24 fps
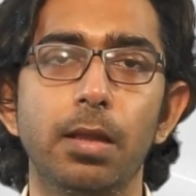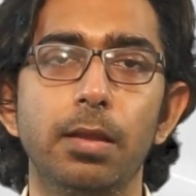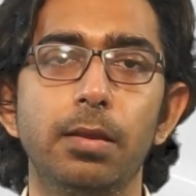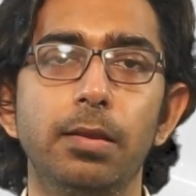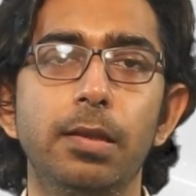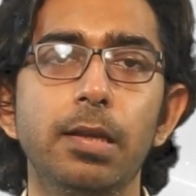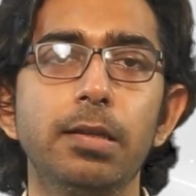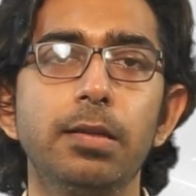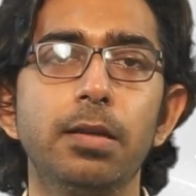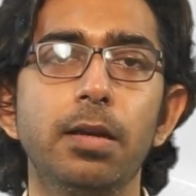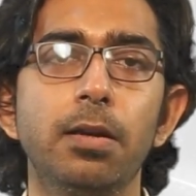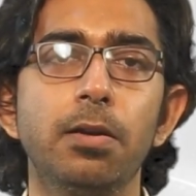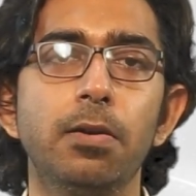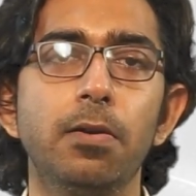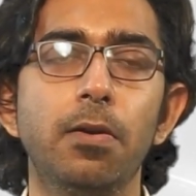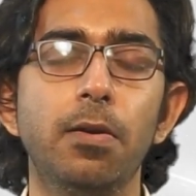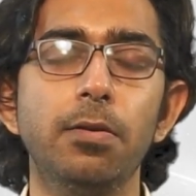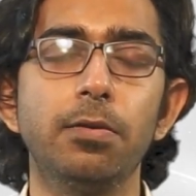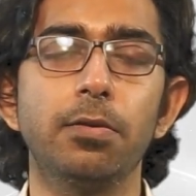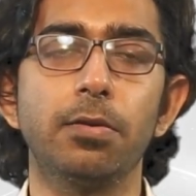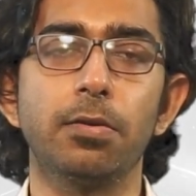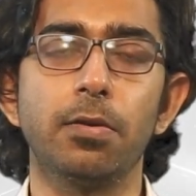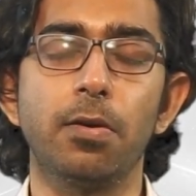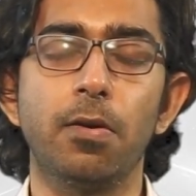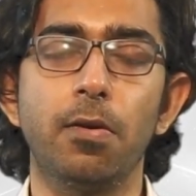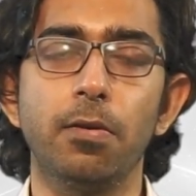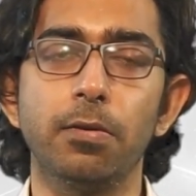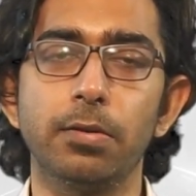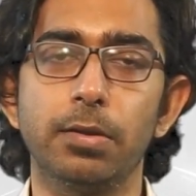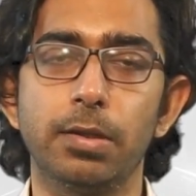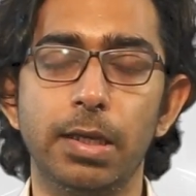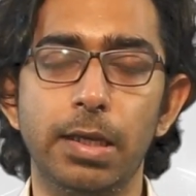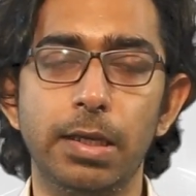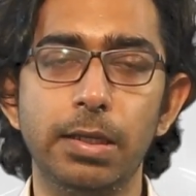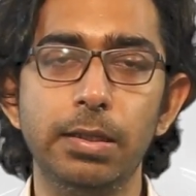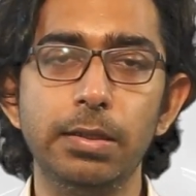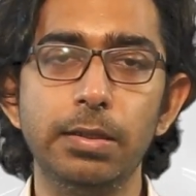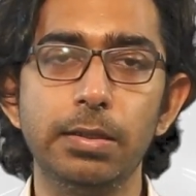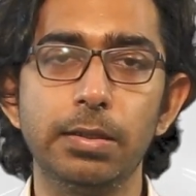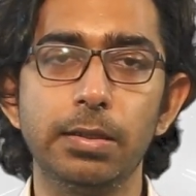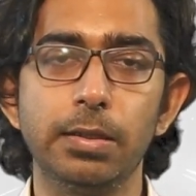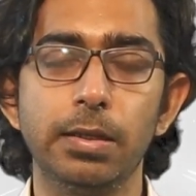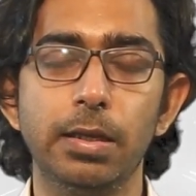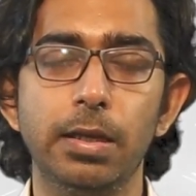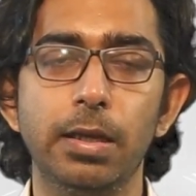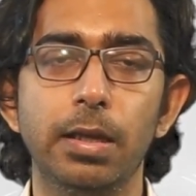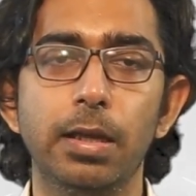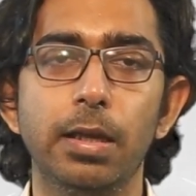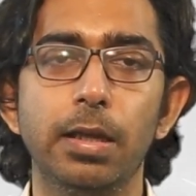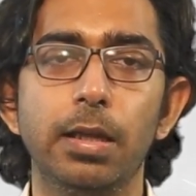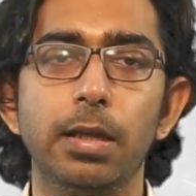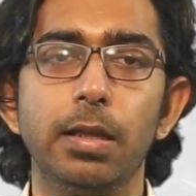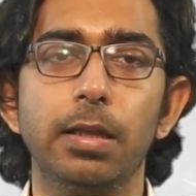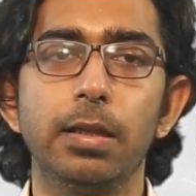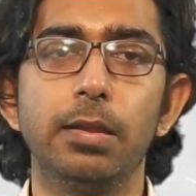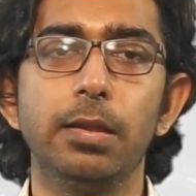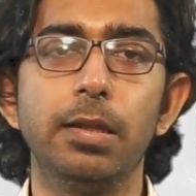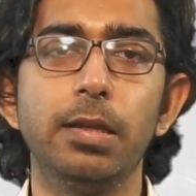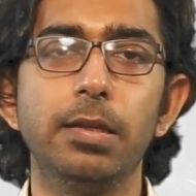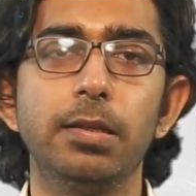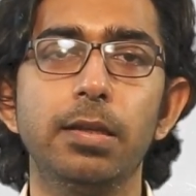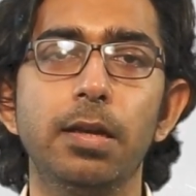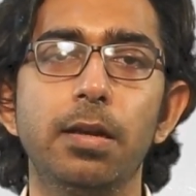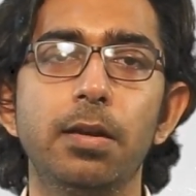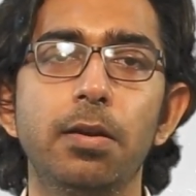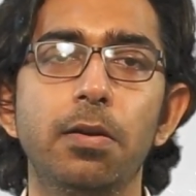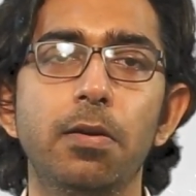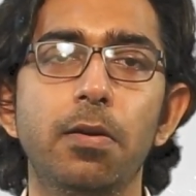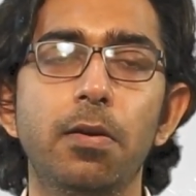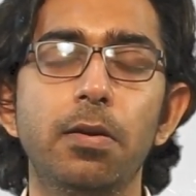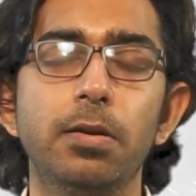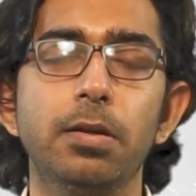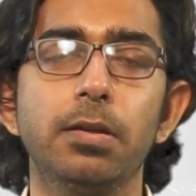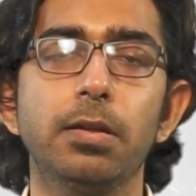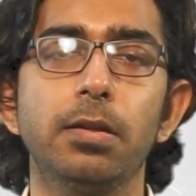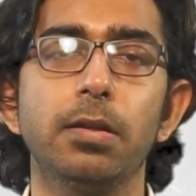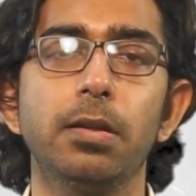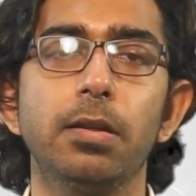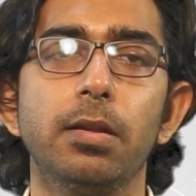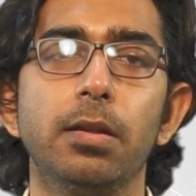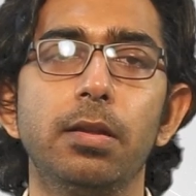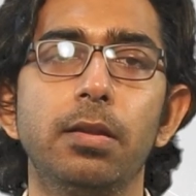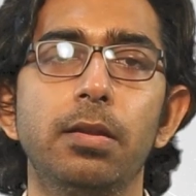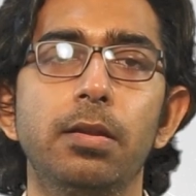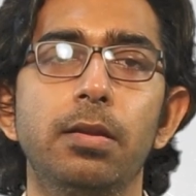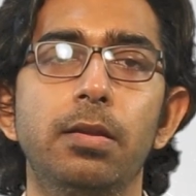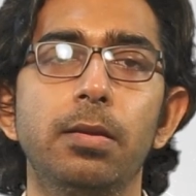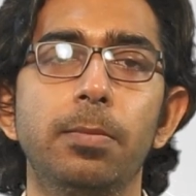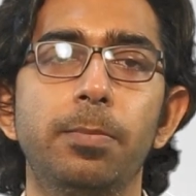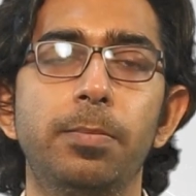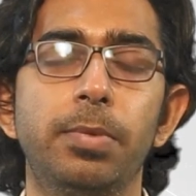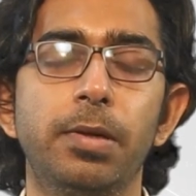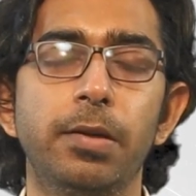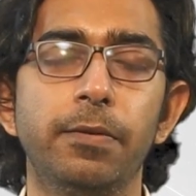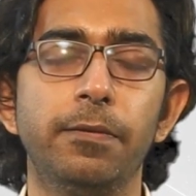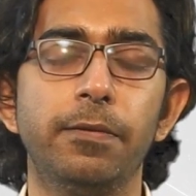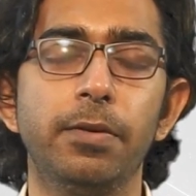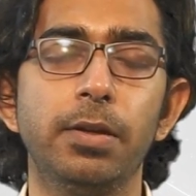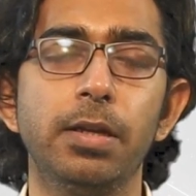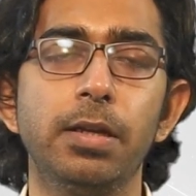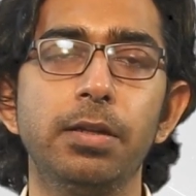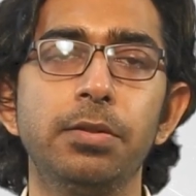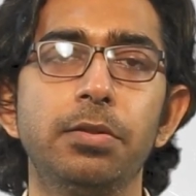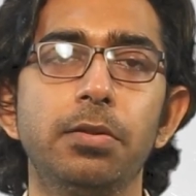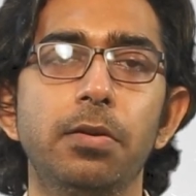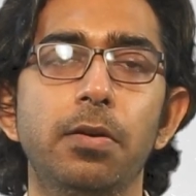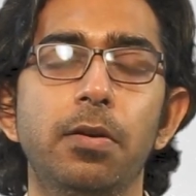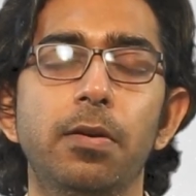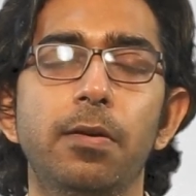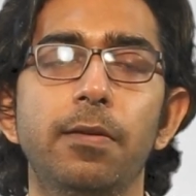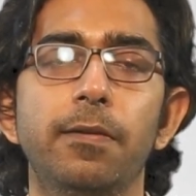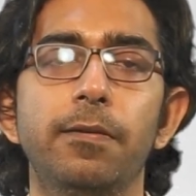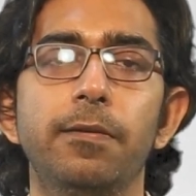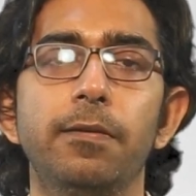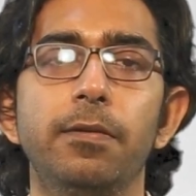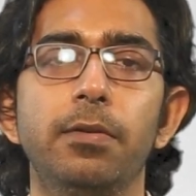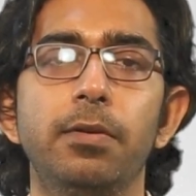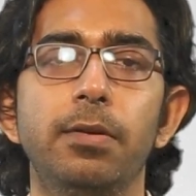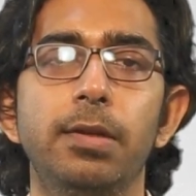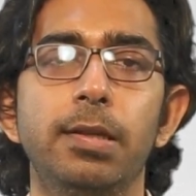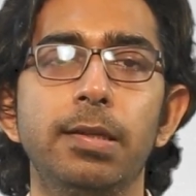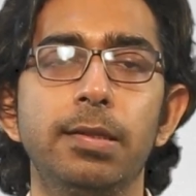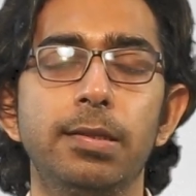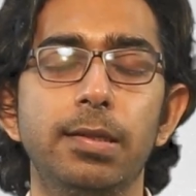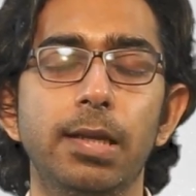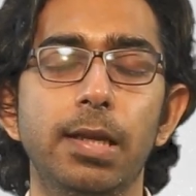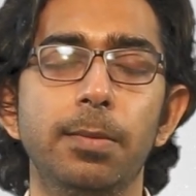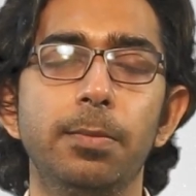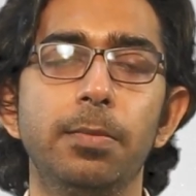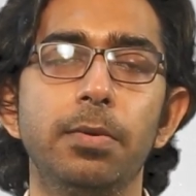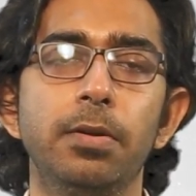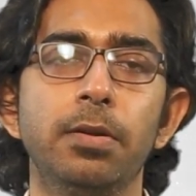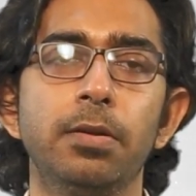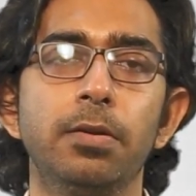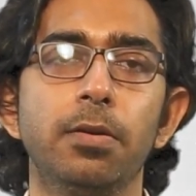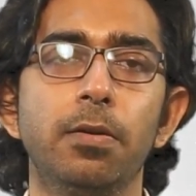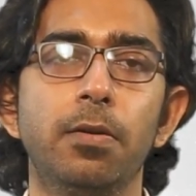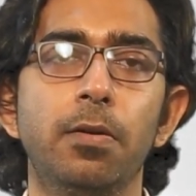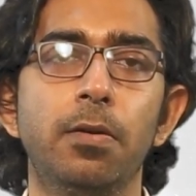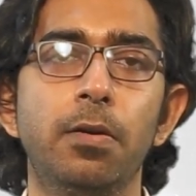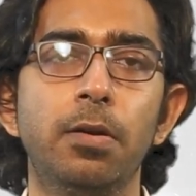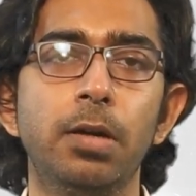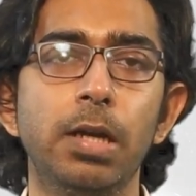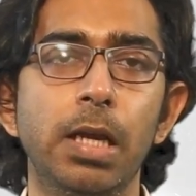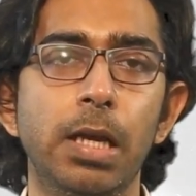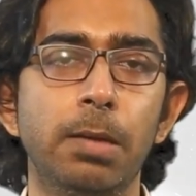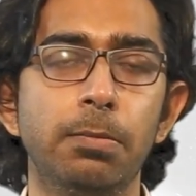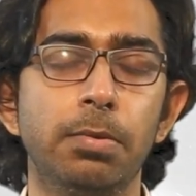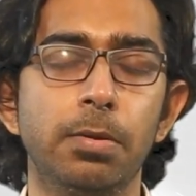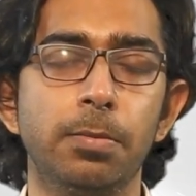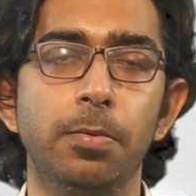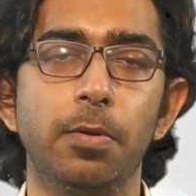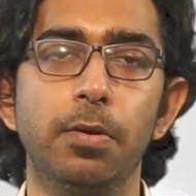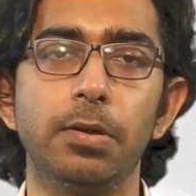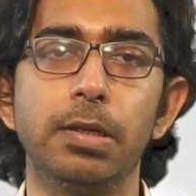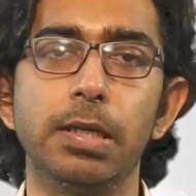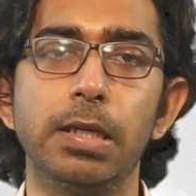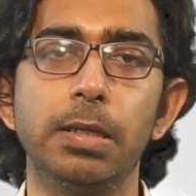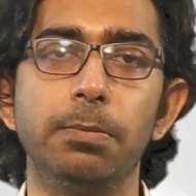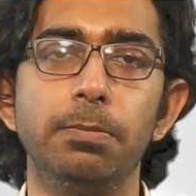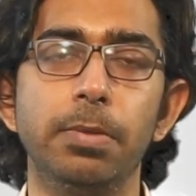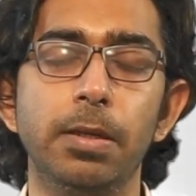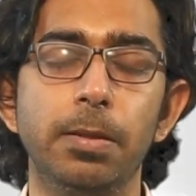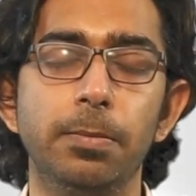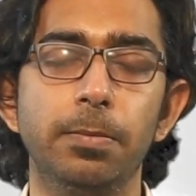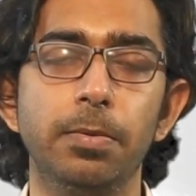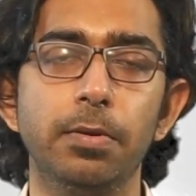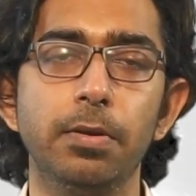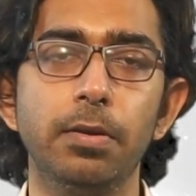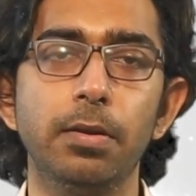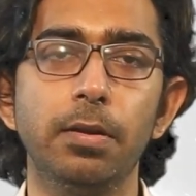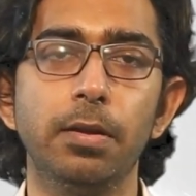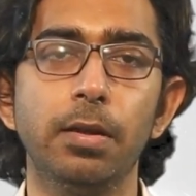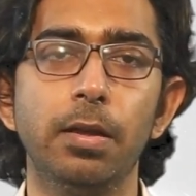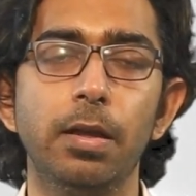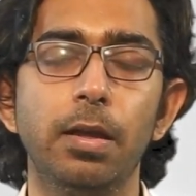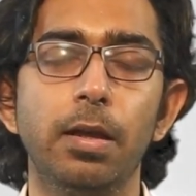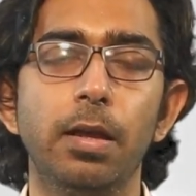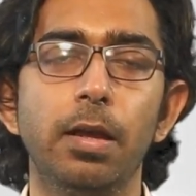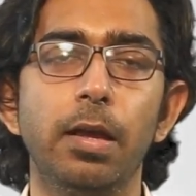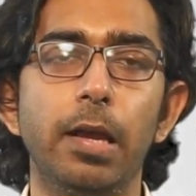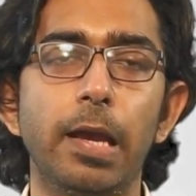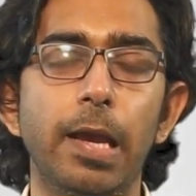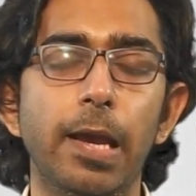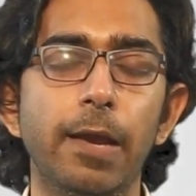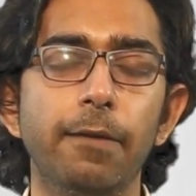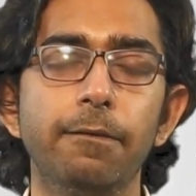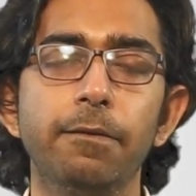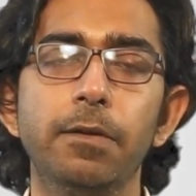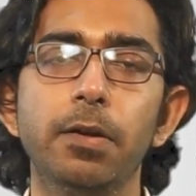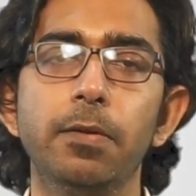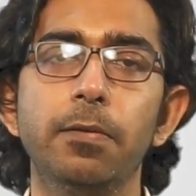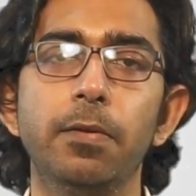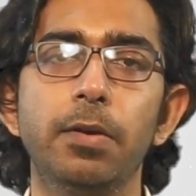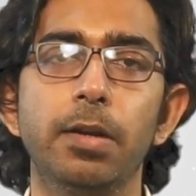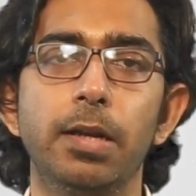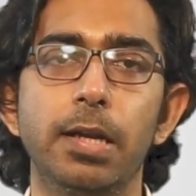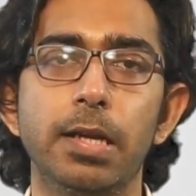These are not wrong things. These are not the privilege of disabled or able bodied people. Everyone